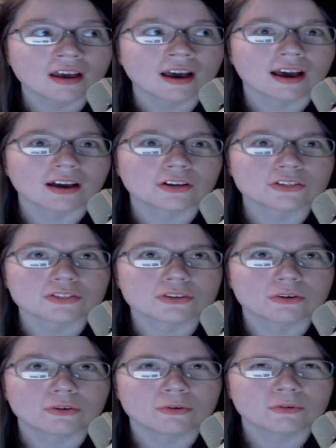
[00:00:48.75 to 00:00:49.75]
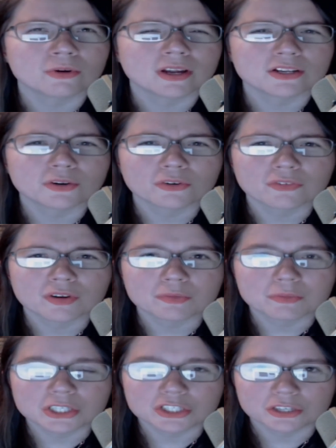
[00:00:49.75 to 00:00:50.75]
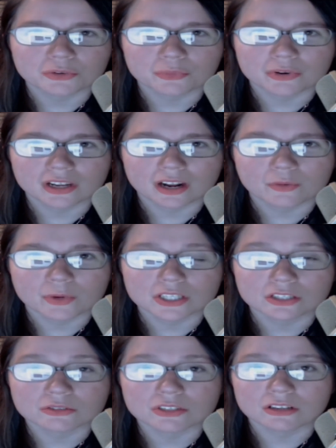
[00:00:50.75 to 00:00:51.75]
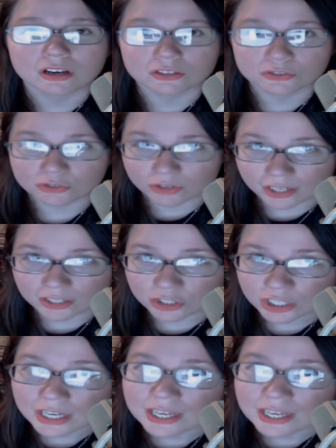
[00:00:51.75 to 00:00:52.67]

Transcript: I don't know if I'd mentioned, but I went to go see Doctor Strange.